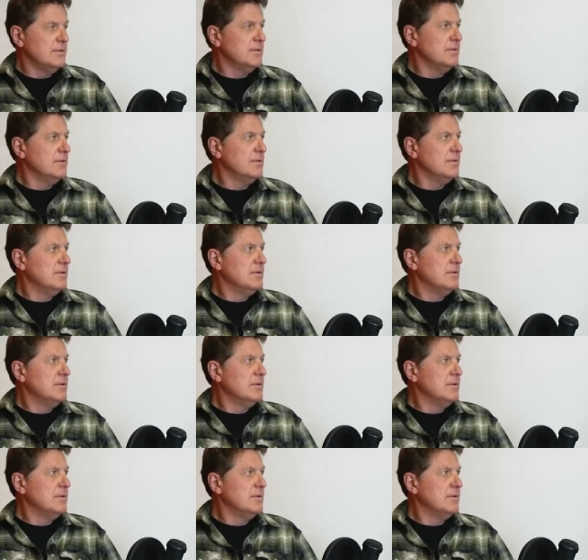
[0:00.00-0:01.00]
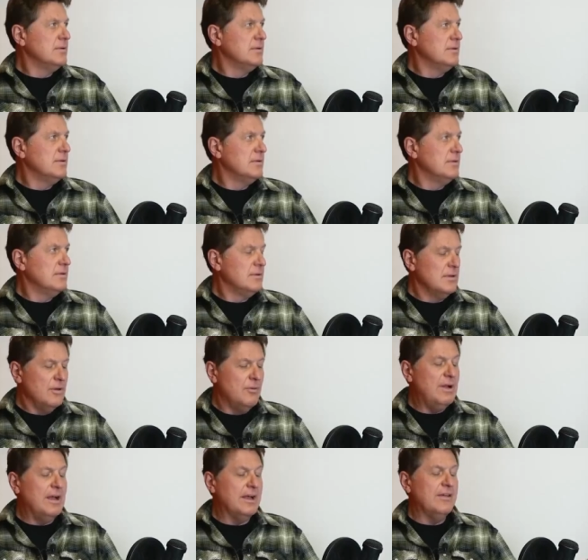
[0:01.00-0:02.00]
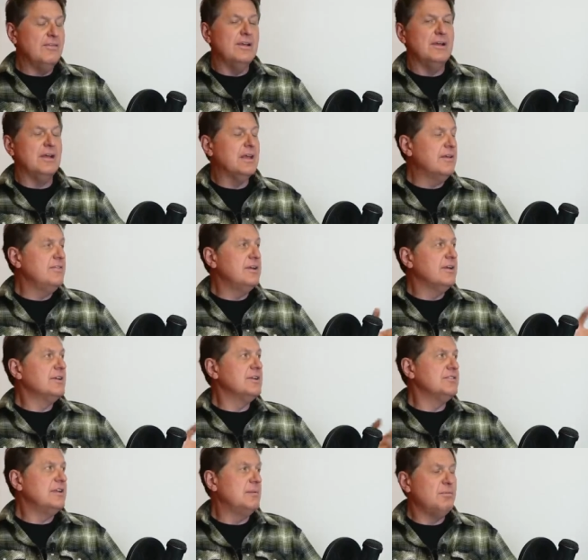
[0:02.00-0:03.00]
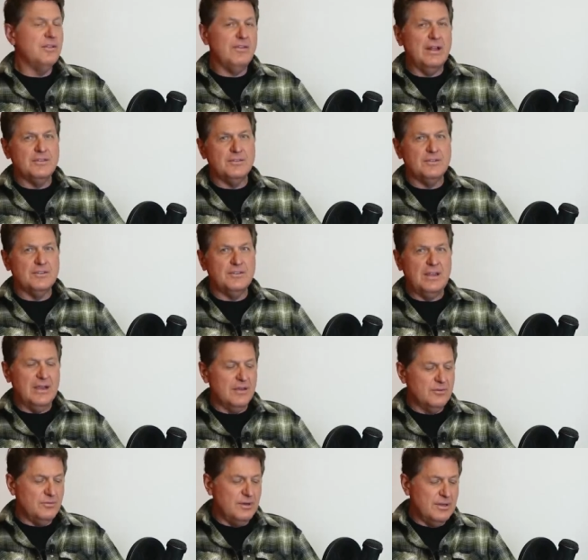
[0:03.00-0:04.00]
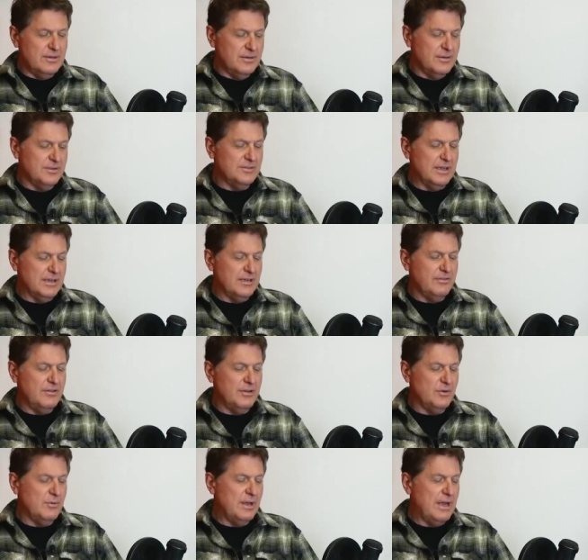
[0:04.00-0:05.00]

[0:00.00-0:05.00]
But they kind of left that out. Well, they I'll just give brought you, I'll give you a good tech. example of that. So the second one, the second Defender we